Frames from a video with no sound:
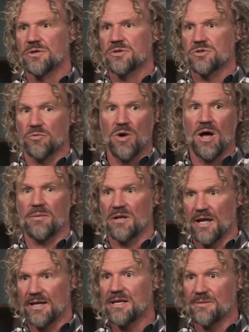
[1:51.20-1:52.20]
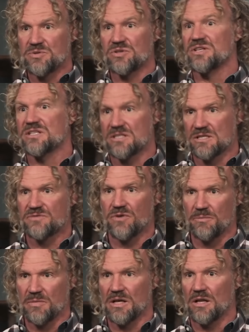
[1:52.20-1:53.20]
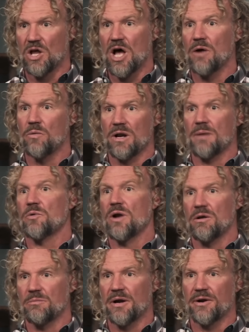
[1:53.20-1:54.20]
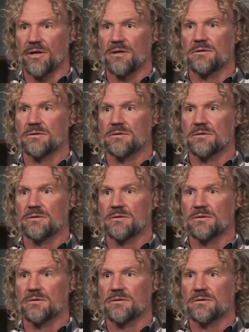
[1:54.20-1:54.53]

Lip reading: So Robyn, like, keeps her distance from me a lot when I'm around Mary.